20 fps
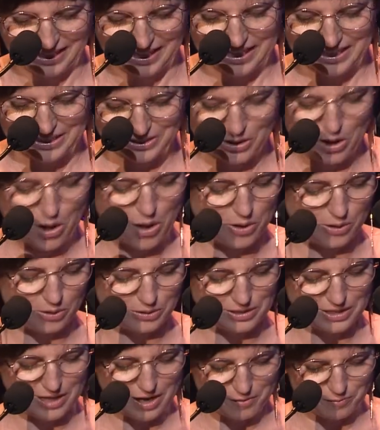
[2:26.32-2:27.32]
It's
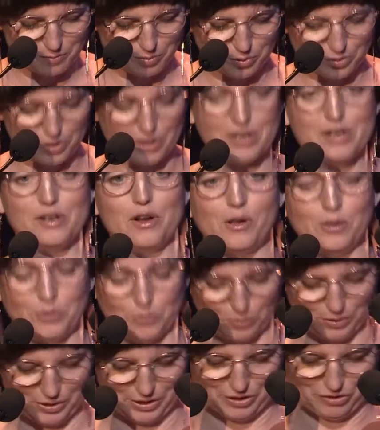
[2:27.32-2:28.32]
cold and I've put on an
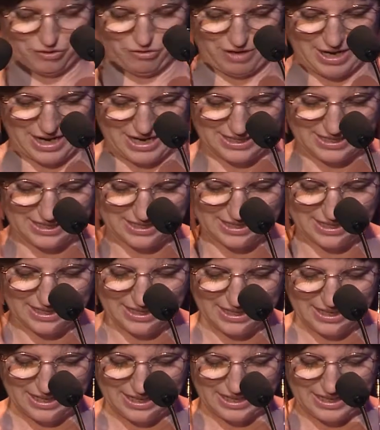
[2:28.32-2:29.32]
old woolen dress.
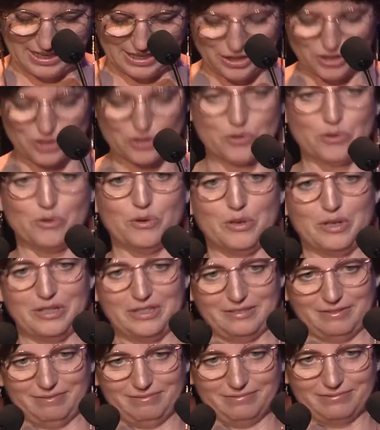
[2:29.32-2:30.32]
It's short,
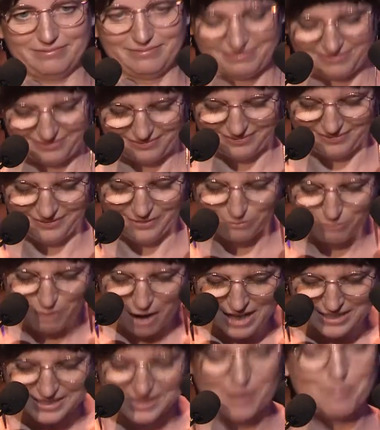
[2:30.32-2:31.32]

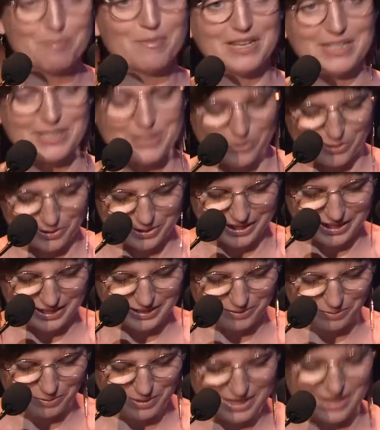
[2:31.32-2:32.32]
rides up my
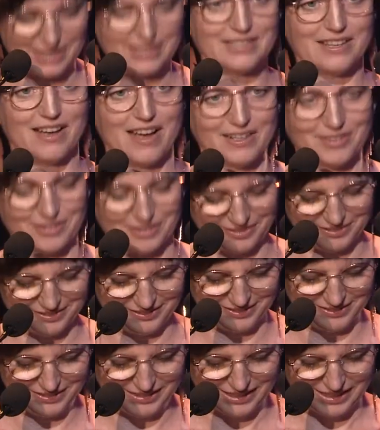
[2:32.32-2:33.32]
stockings when I cycle.
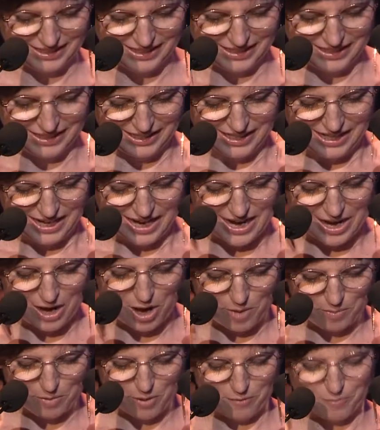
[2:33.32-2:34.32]
I
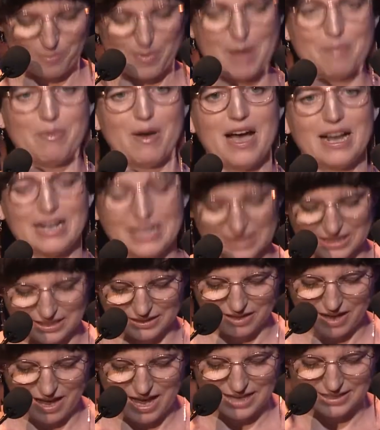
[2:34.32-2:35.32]
hop off my bike at the
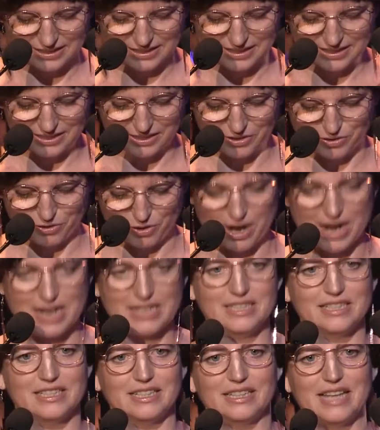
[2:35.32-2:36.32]
lights to try
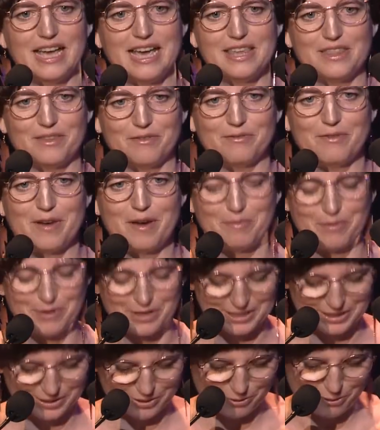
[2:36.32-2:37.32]
to delay the
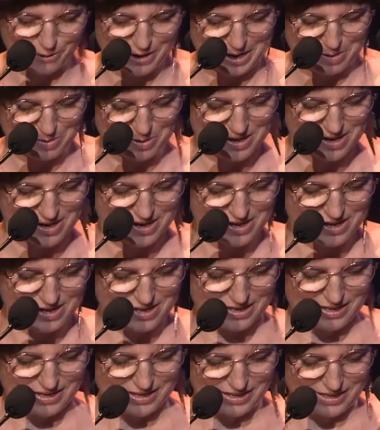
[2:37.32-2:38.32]
fabric's creep.
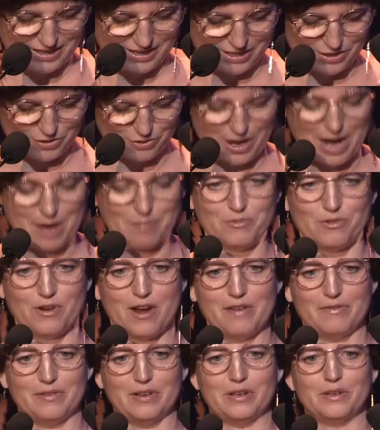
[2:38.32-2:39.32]
The tram
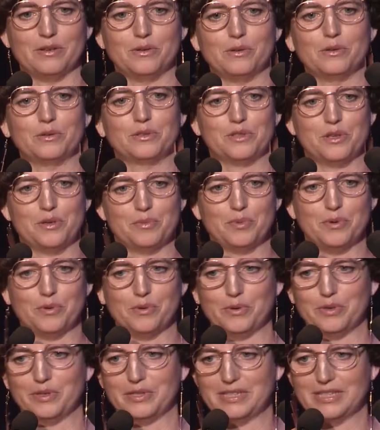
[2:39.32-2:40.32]
driver also
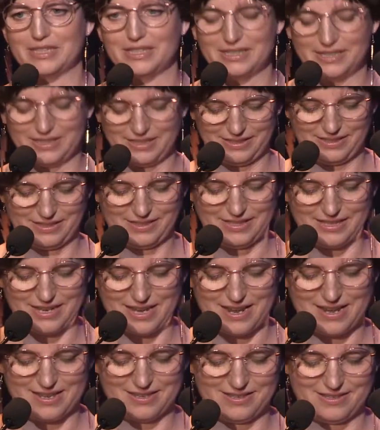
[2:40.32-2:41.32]
paused.
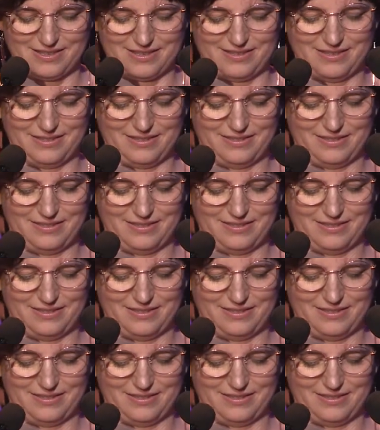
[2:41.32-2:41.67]
Stairs.